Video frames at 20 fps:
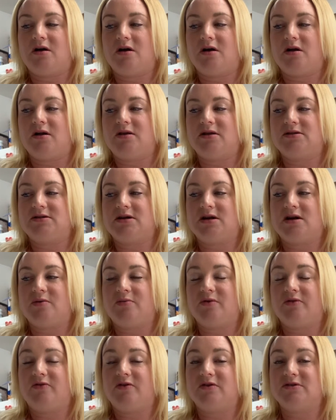in the tub.
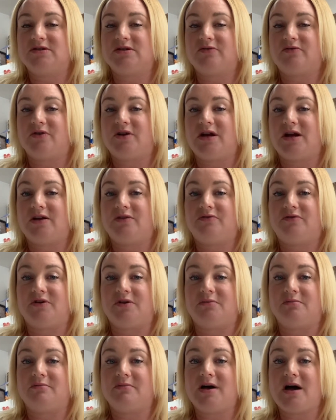We've used it for hand,
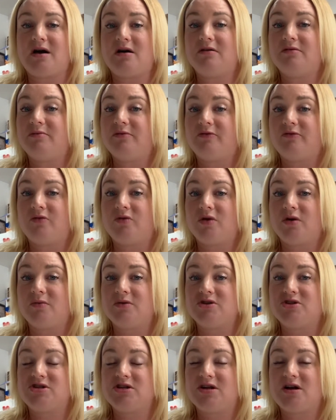foot, and mouth before
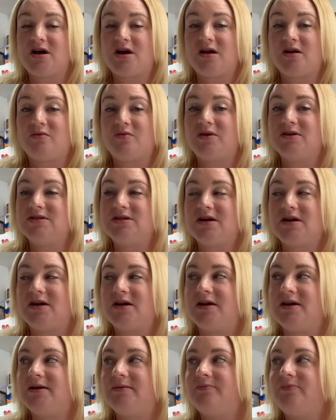when she got it one
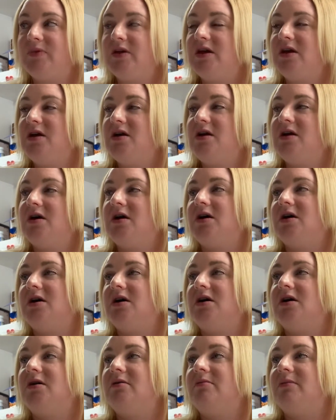time.
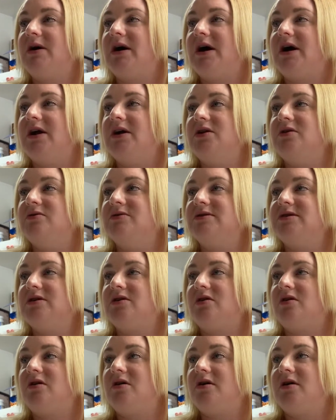I use
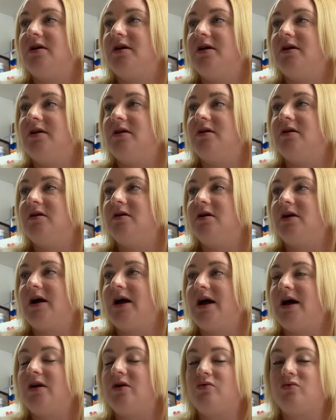it on, I
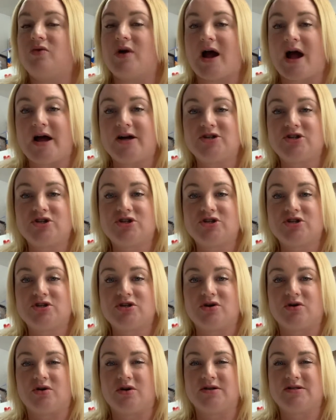had a rash
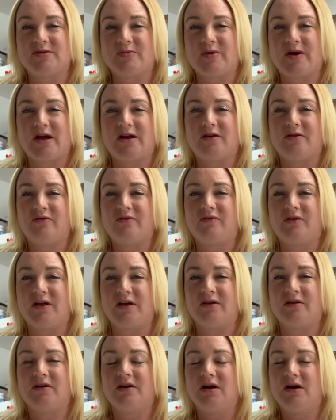or some kind of
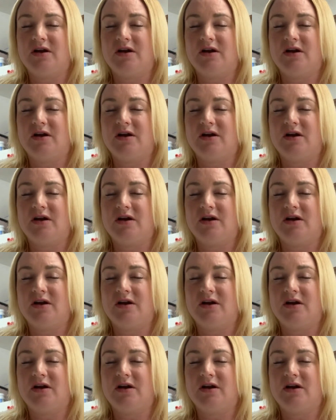like